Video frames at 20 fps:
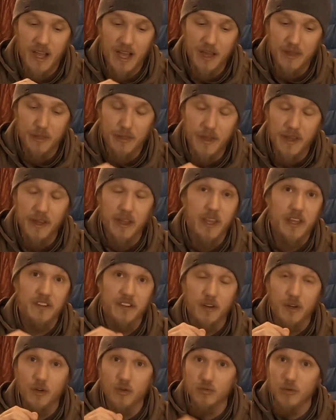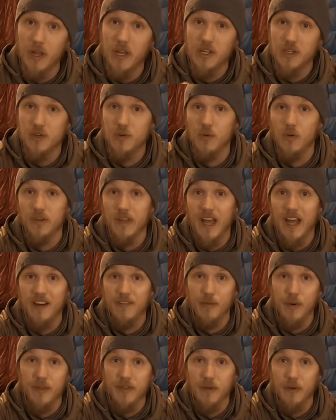I think it's a great tool to
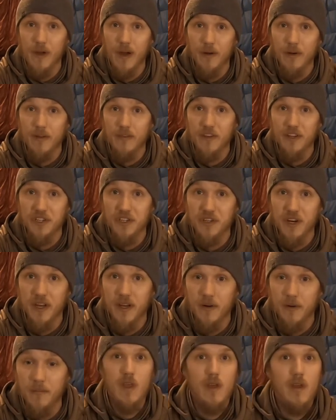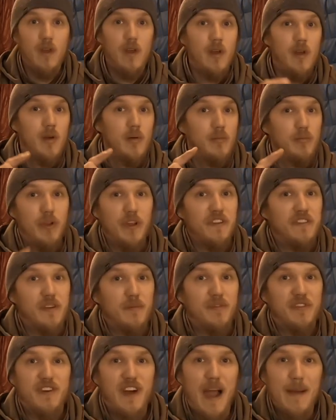have with you out on the trail. Please
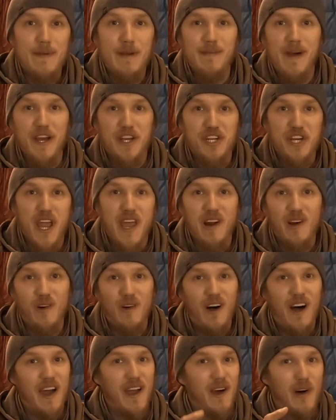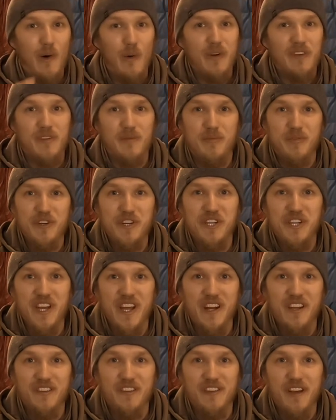subscribe to my channel. I always
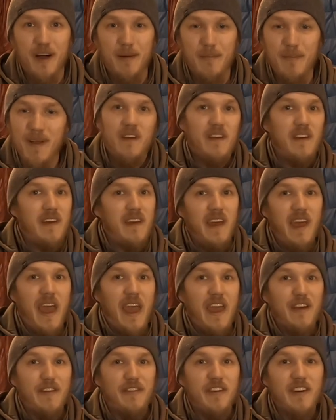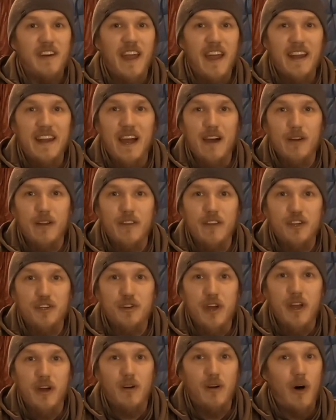appreciate a sub. Hey, if you're getting out on the
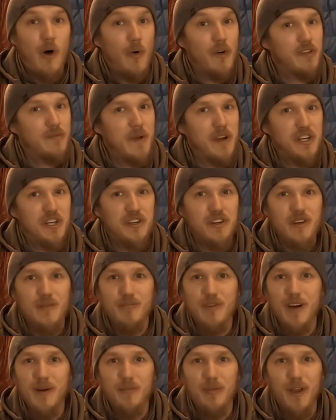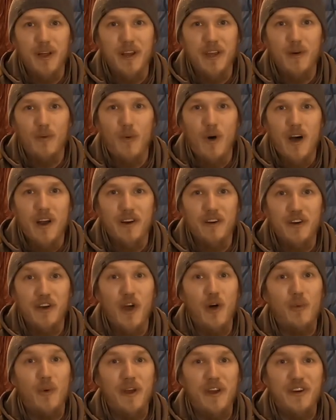trail, always make sure you bring plenty of water,
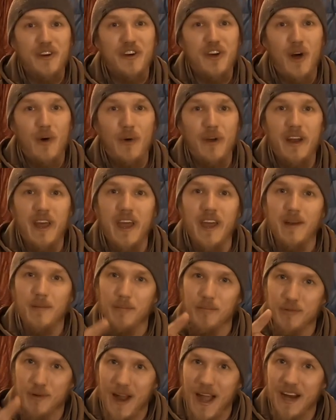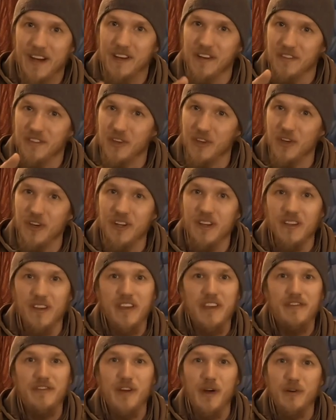know where you're going, and practice good
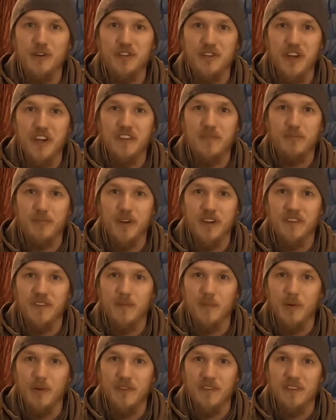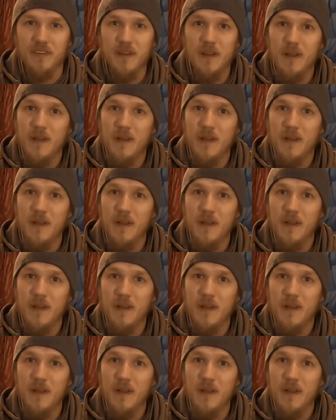leave no trace principles.